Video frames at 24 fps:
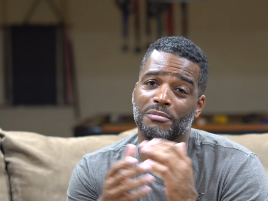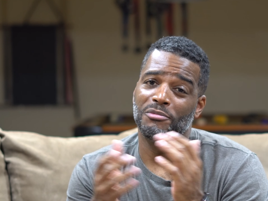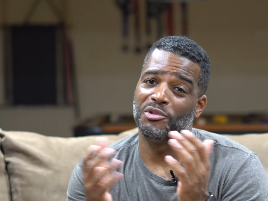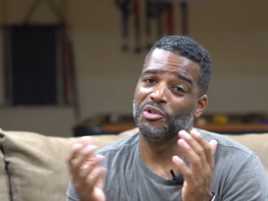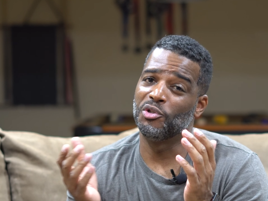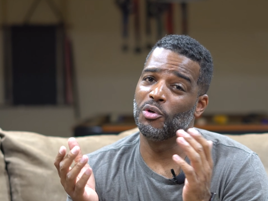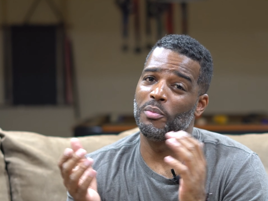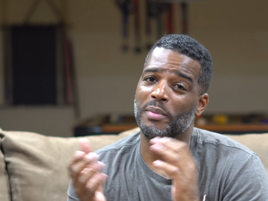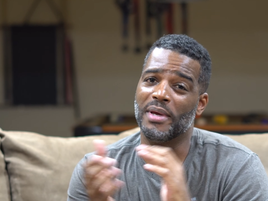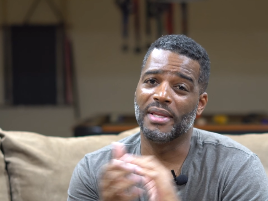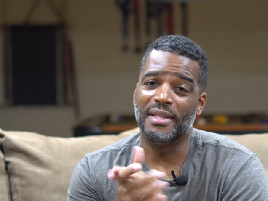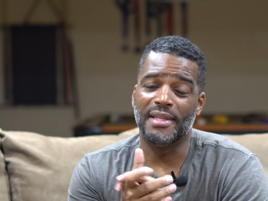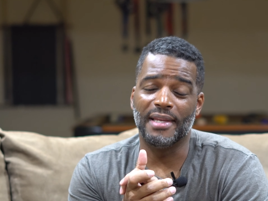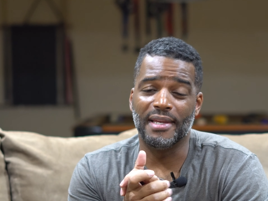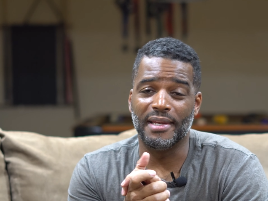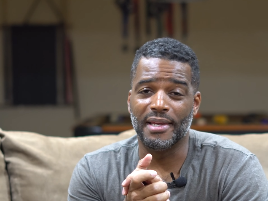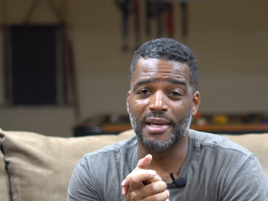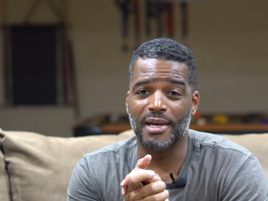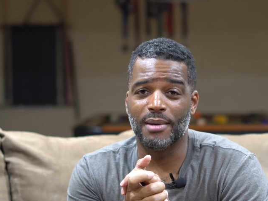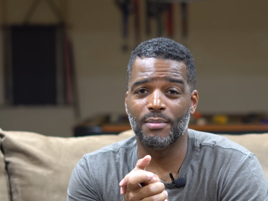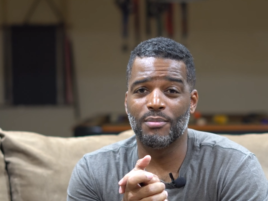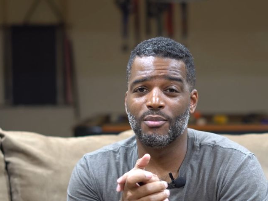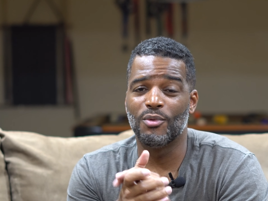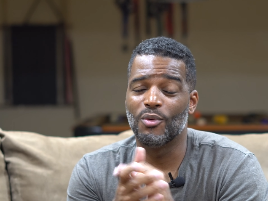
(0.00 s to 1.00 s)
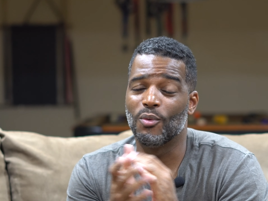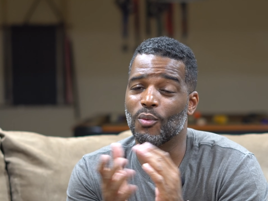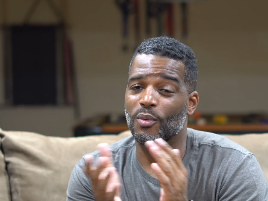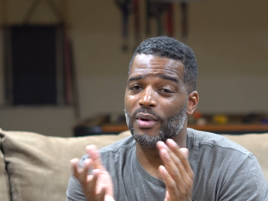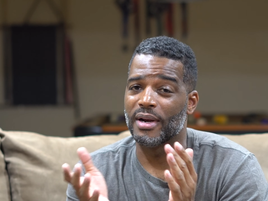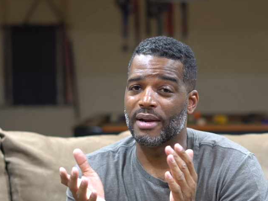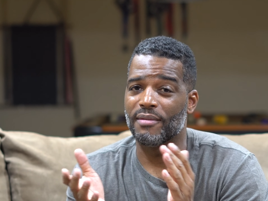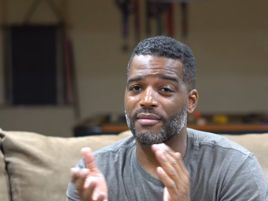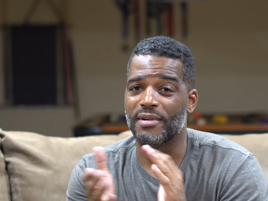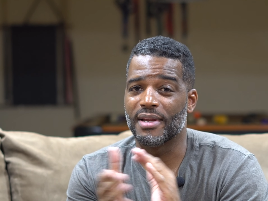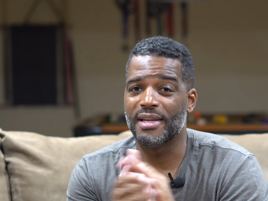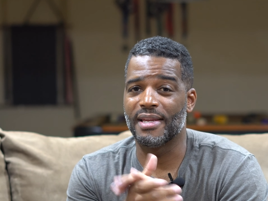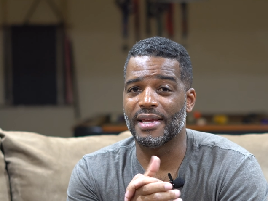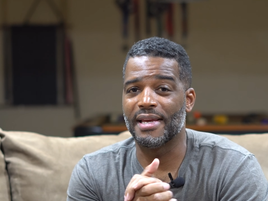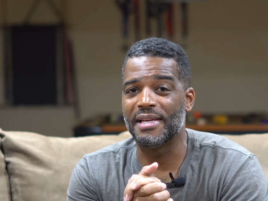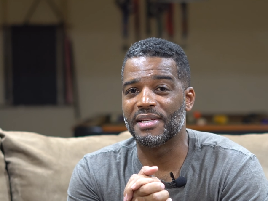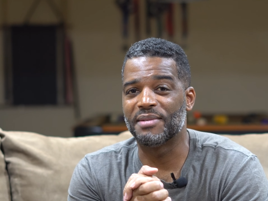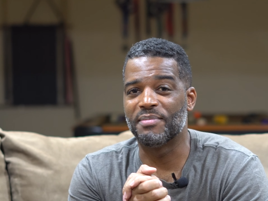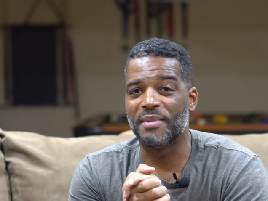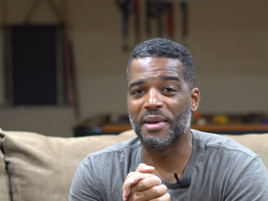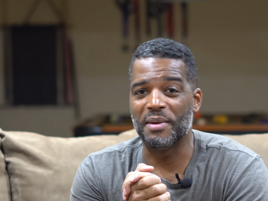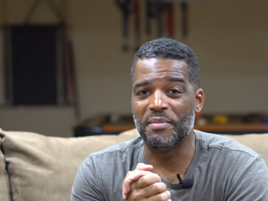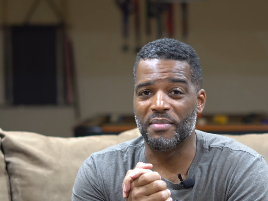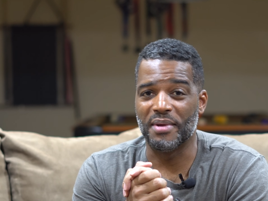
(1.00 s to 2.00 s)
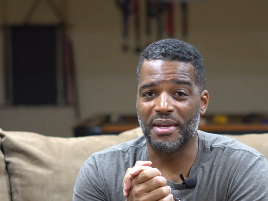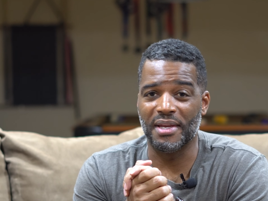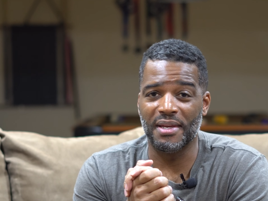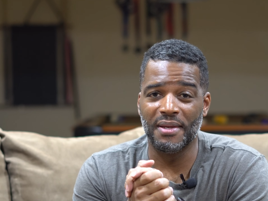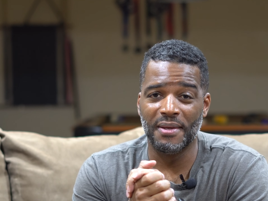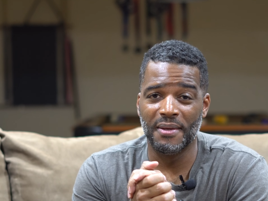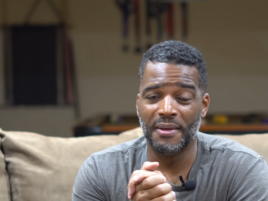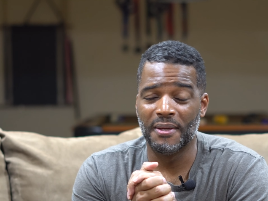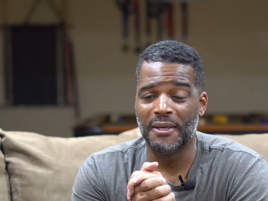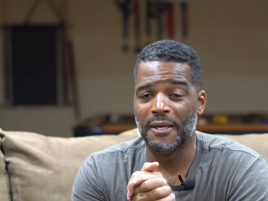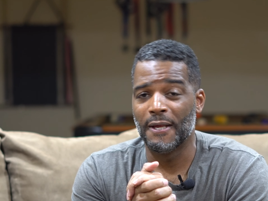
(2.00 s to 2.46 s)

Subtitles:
shoot me a DM, whatever the case may be.